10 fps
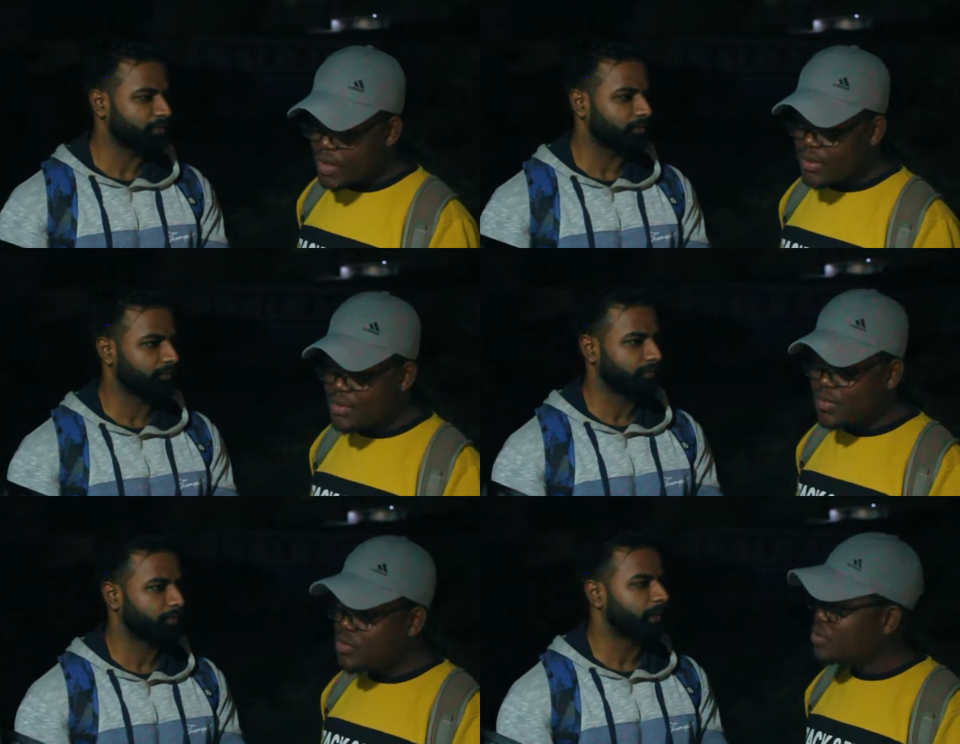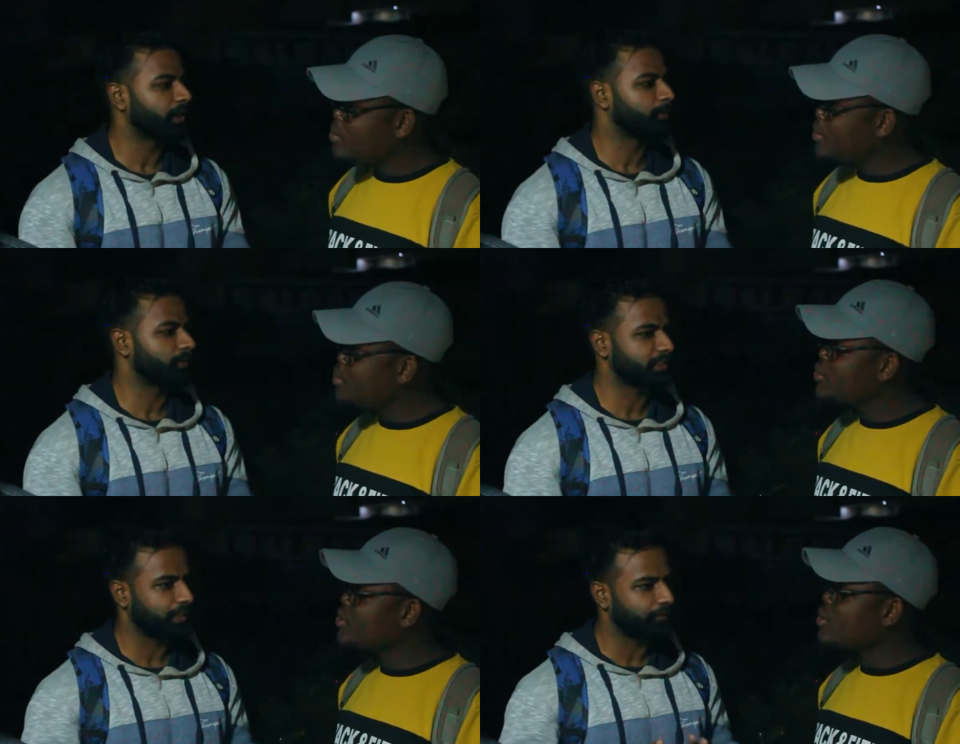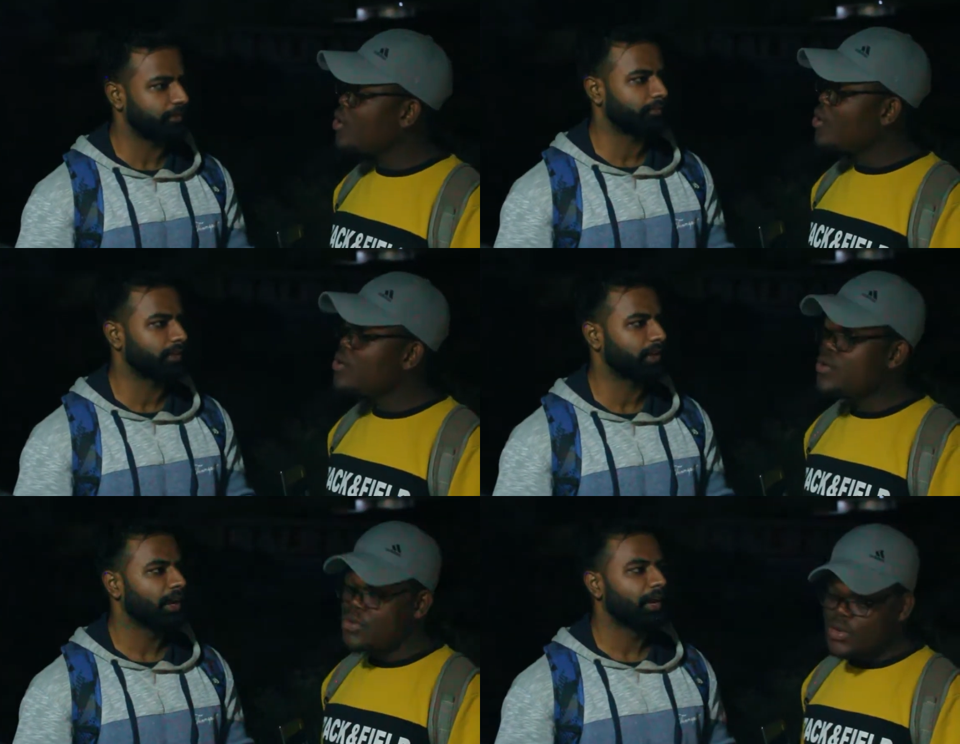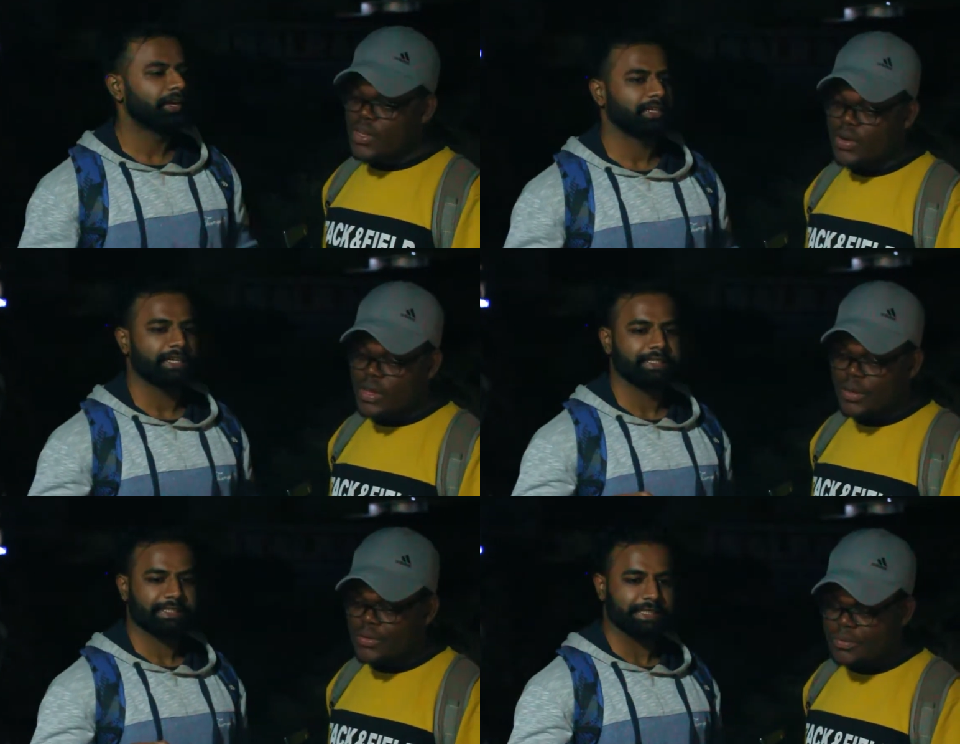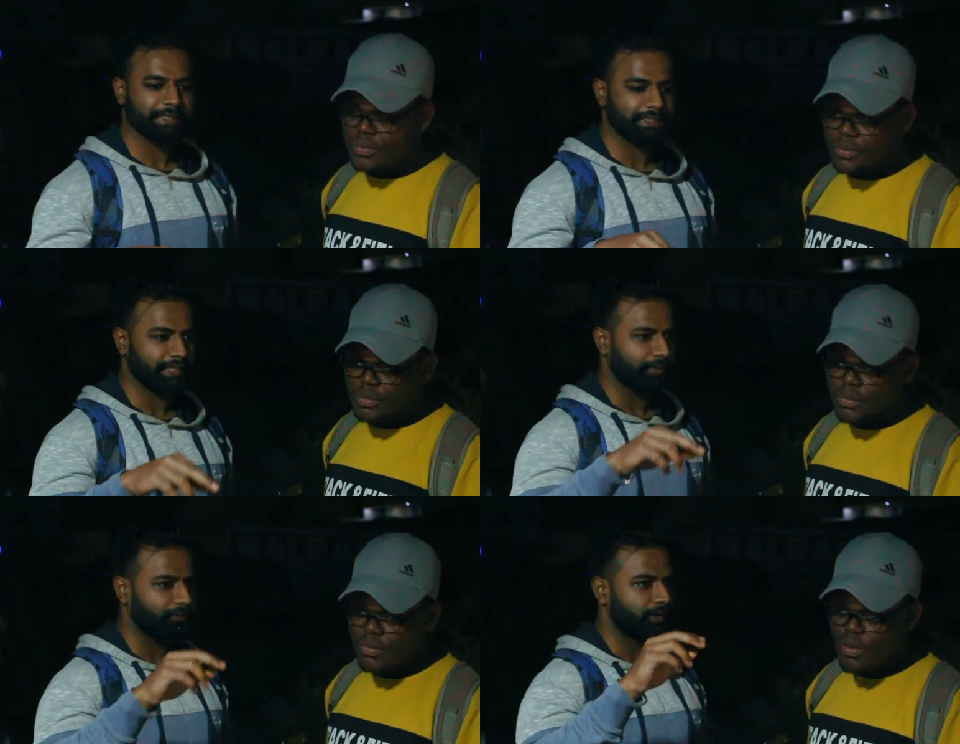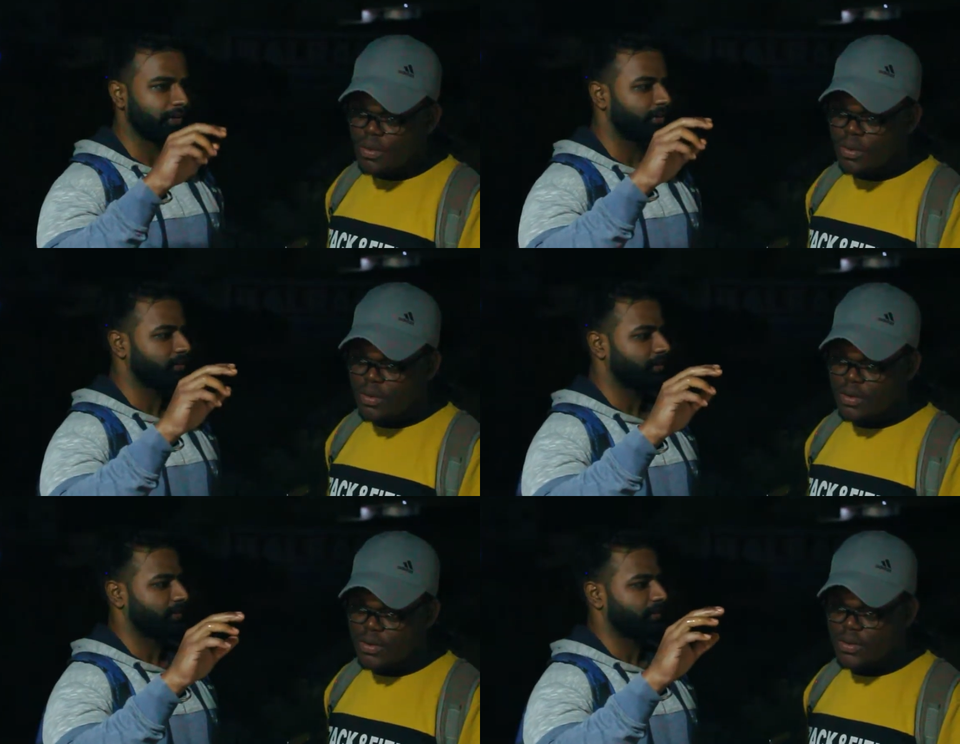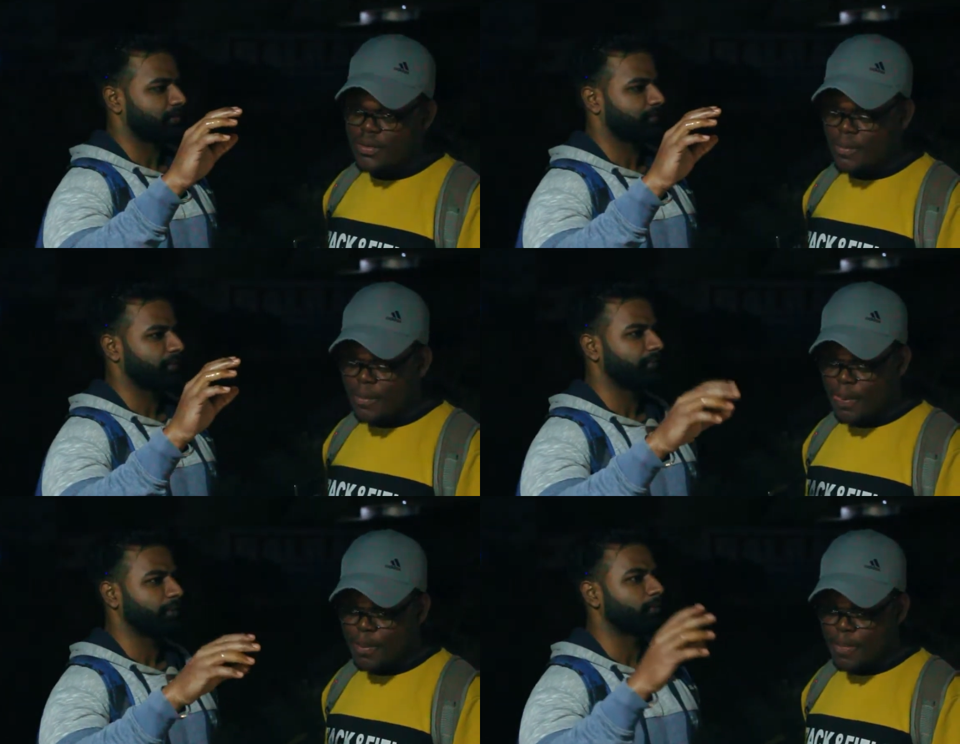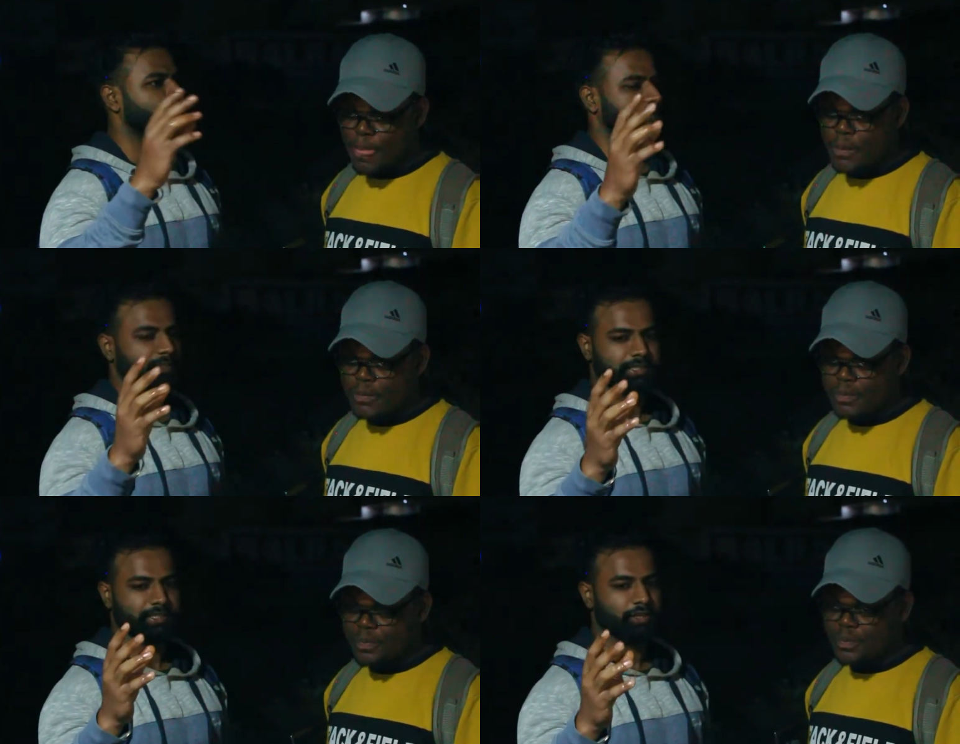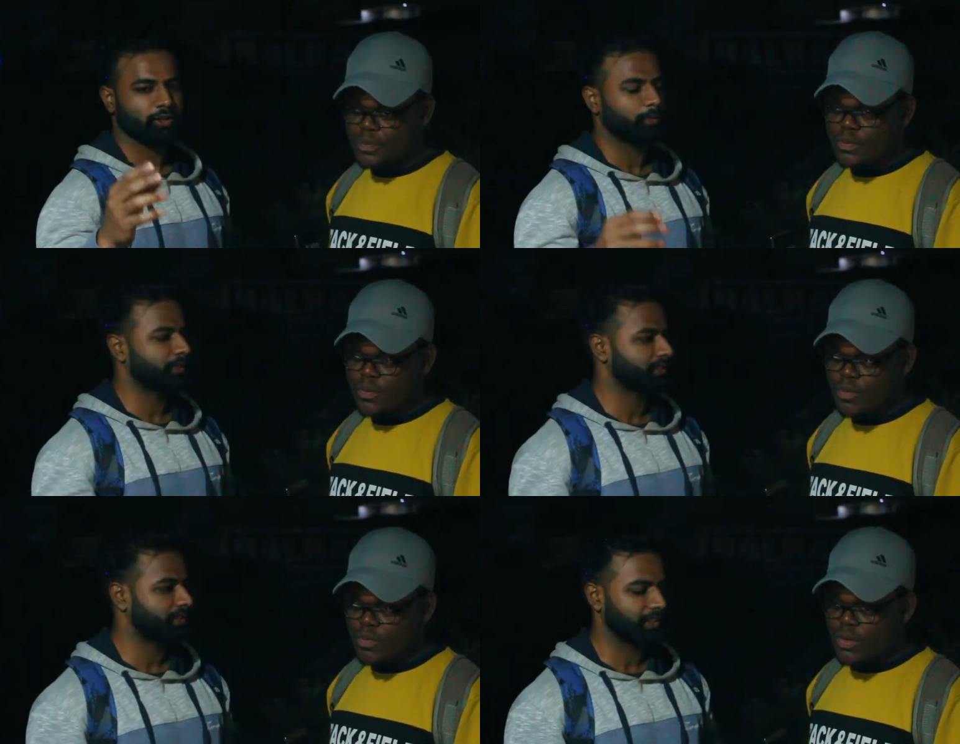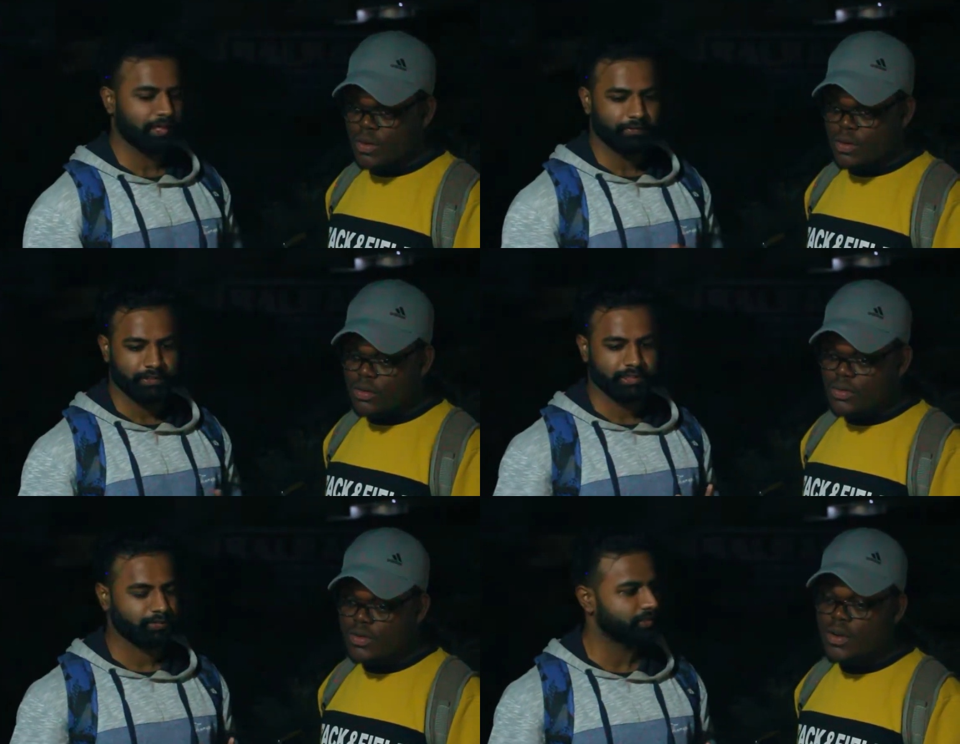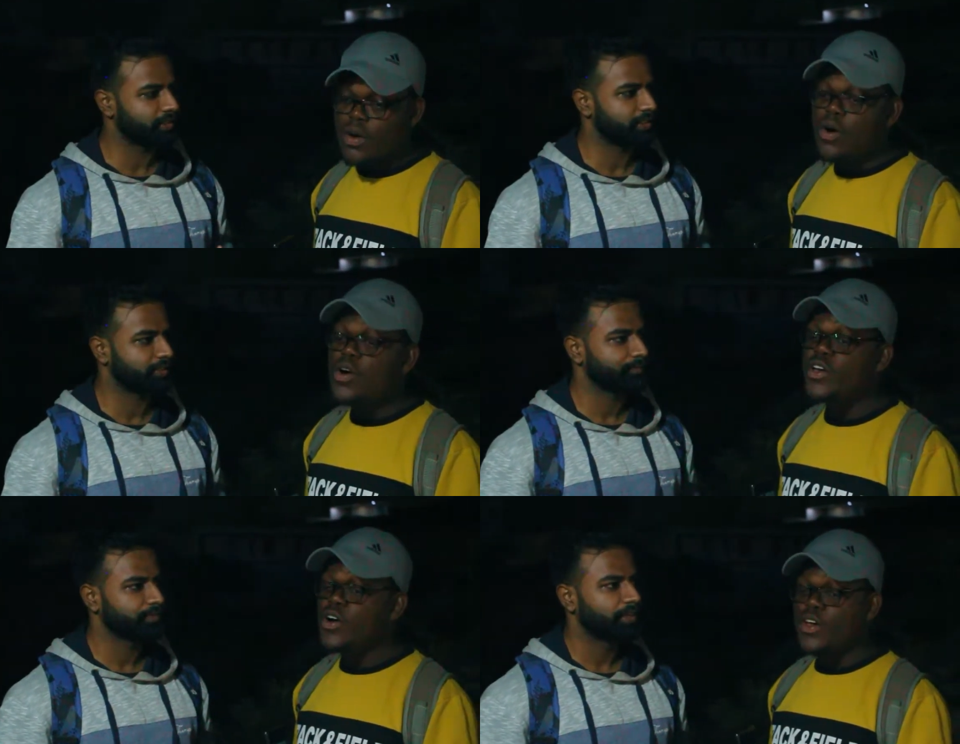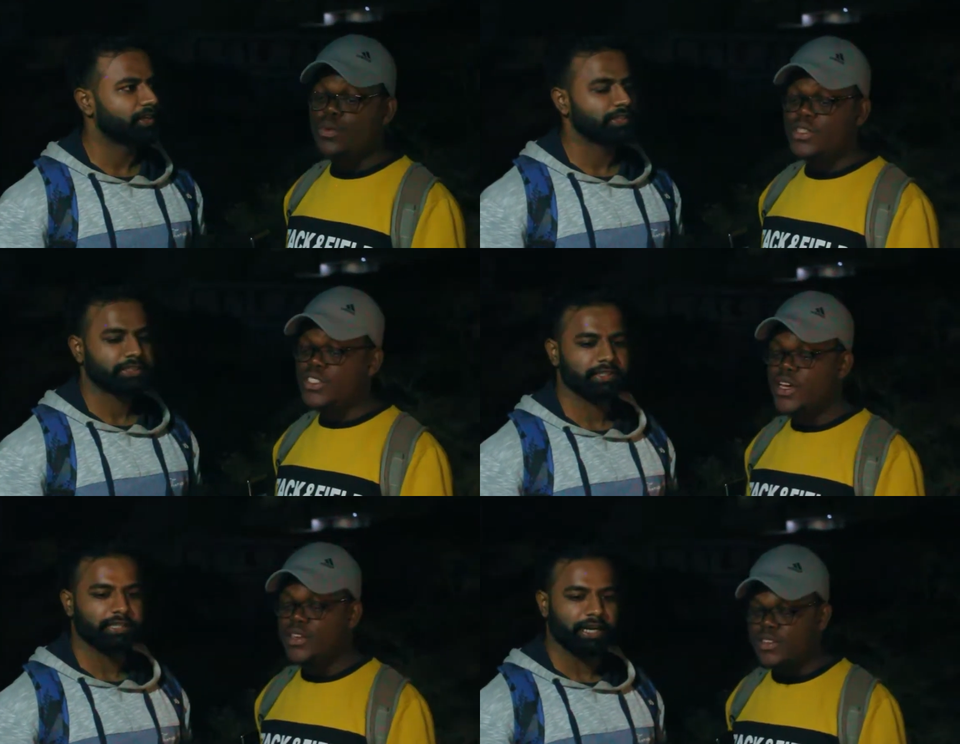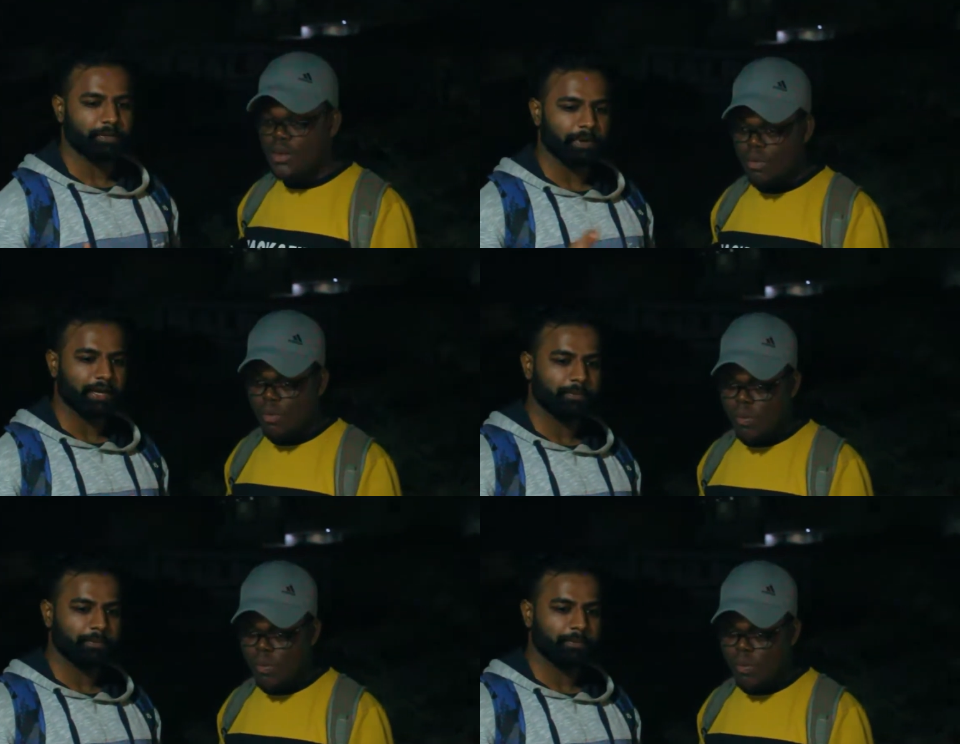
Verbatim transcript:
Speaker 1: of uh, panipuris everywhere oh okay okay it changes every uh, 50 to 60 kilometers the everything will change okay okay will change See, at my